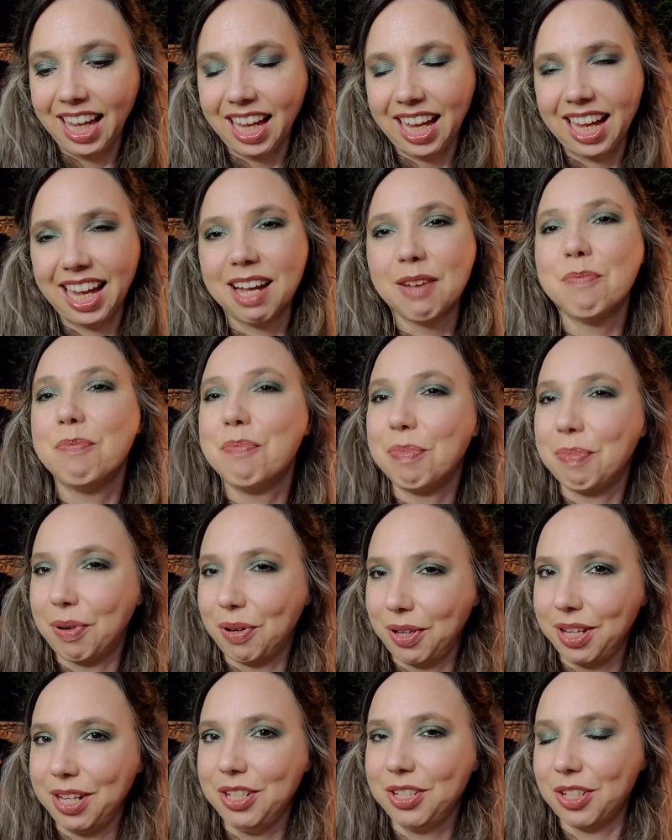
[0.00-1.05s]
I'm
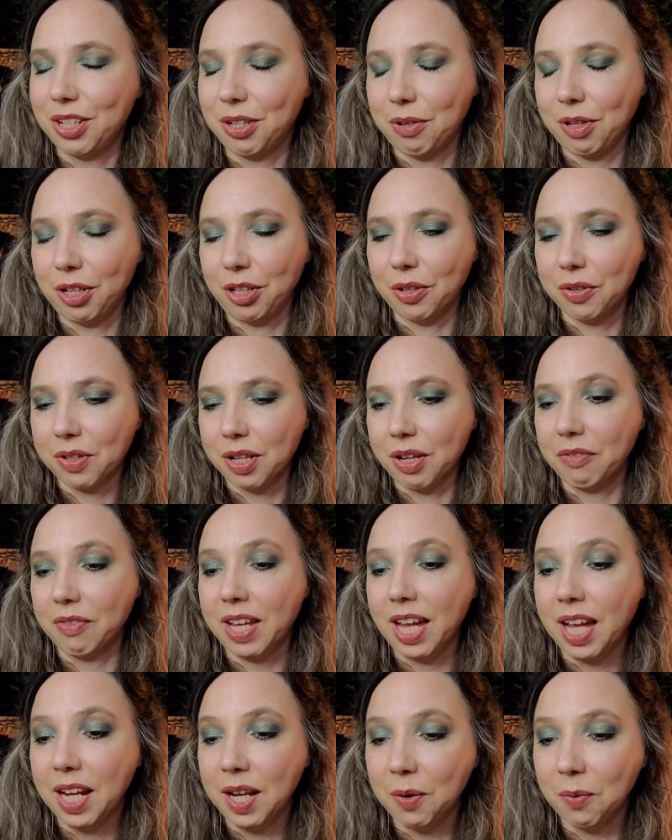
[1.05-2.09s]
pretty sure Earth Love.
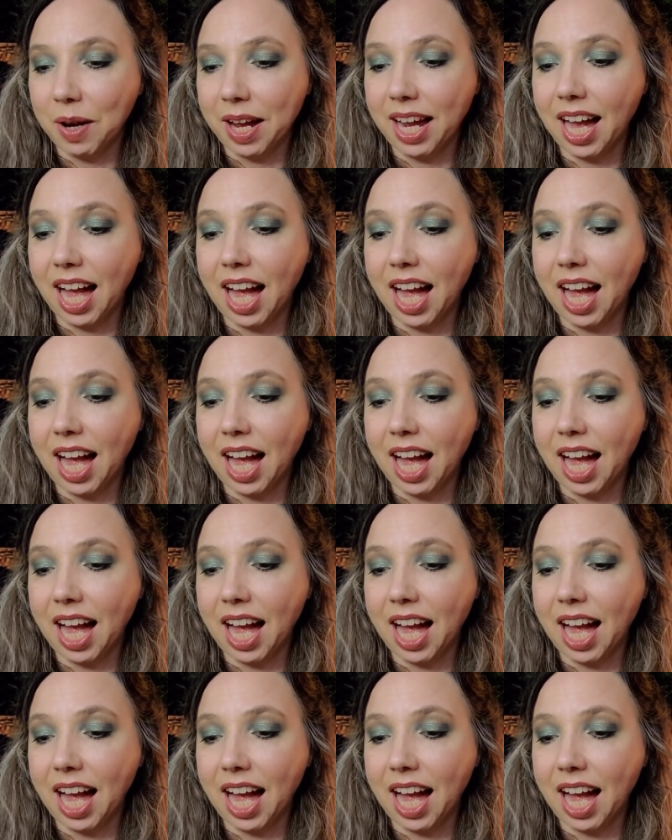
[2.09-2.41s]
Anyway,